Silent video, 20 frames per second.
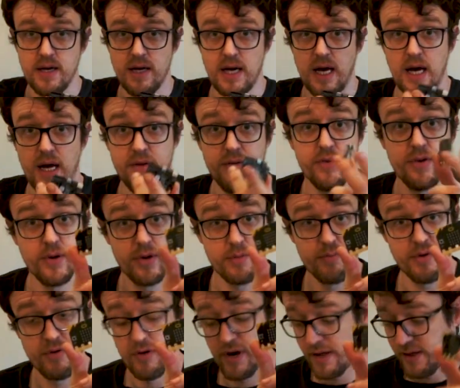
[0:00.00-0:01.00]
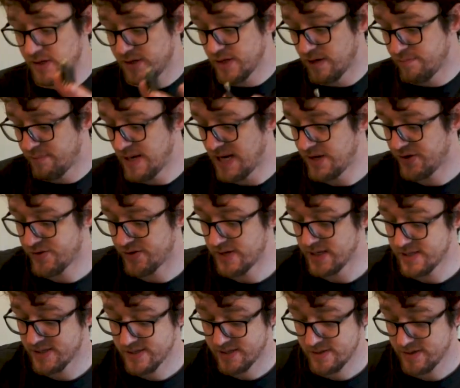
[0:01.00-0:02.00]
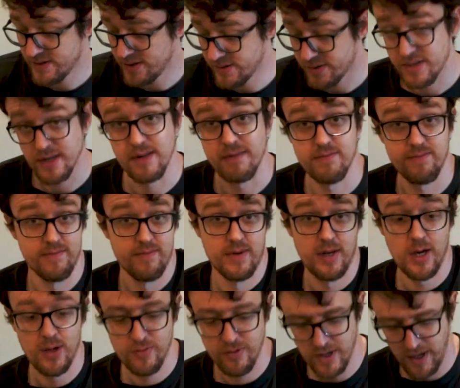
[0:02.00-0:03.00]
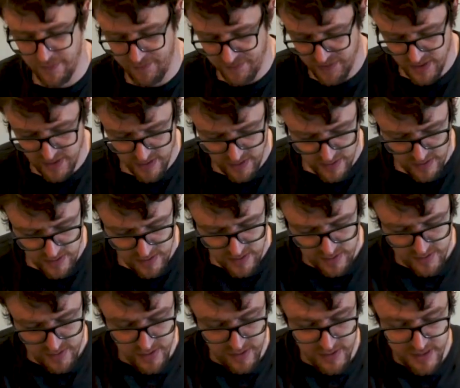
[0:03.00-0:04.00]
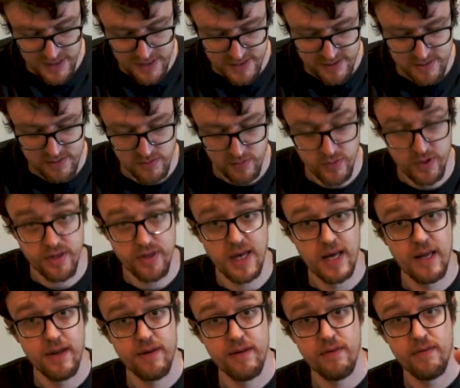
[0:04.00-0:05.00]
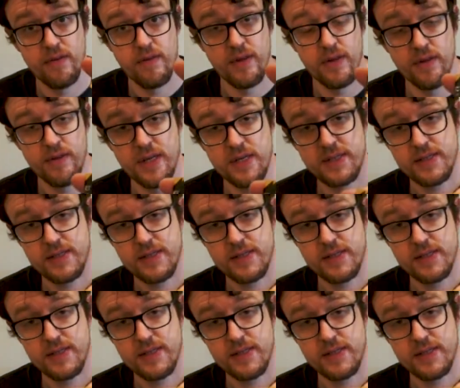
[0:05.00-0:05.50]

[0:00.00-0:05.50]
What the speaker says: and you can be running this off batteries using LoRa. So this would then,